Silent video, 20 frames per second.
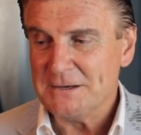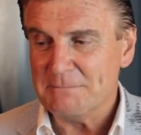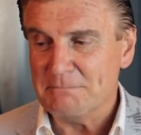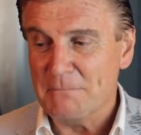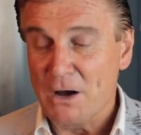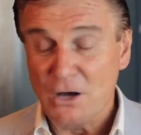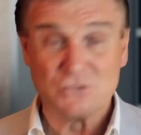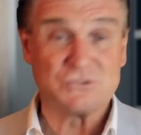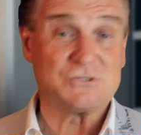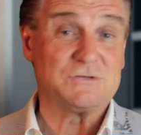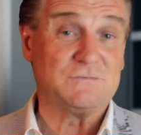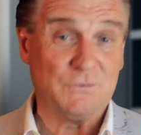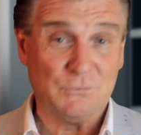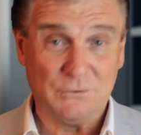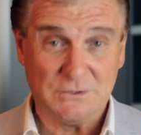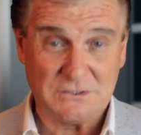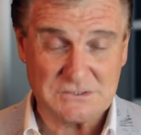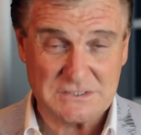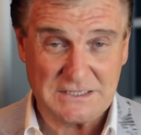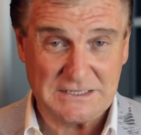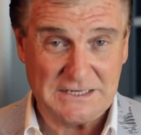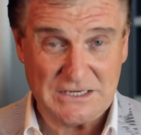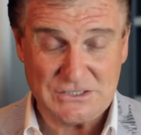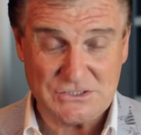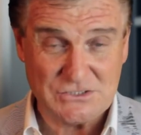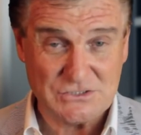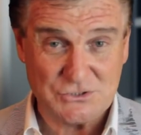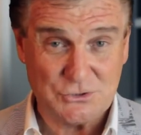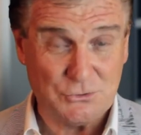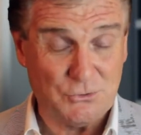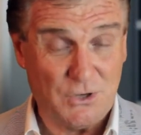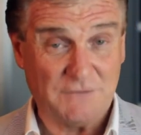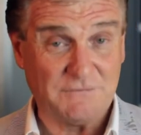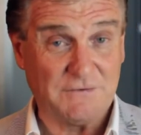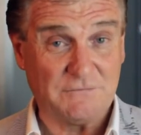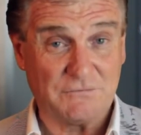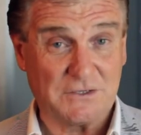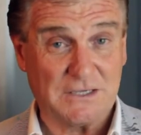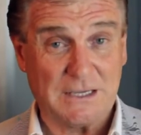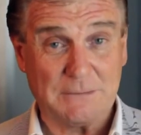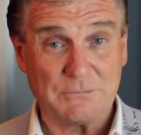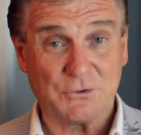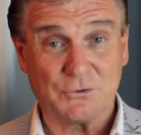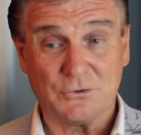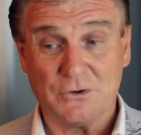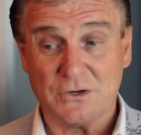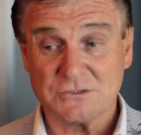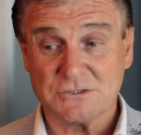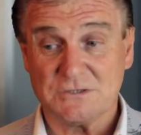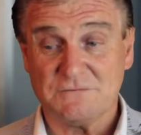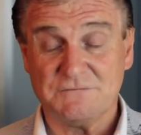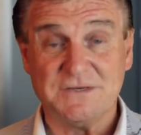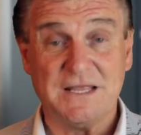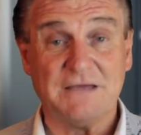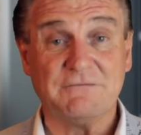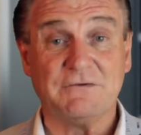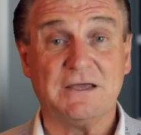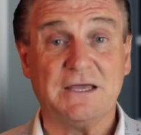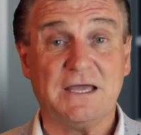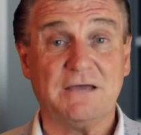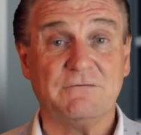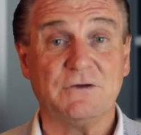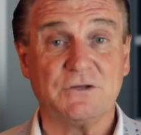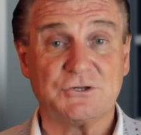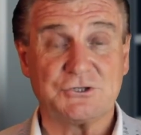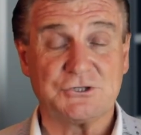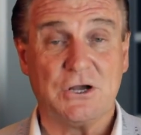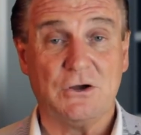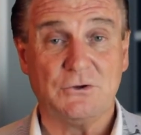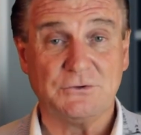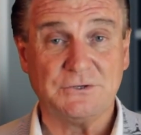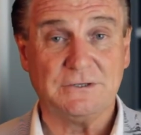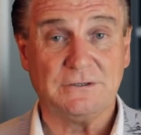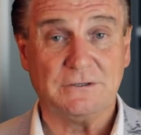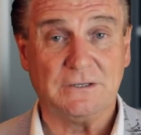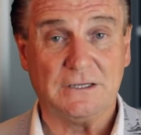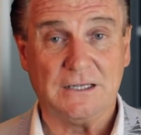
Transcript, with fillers: most of the real estate agents who I've ever come across have never ever shown,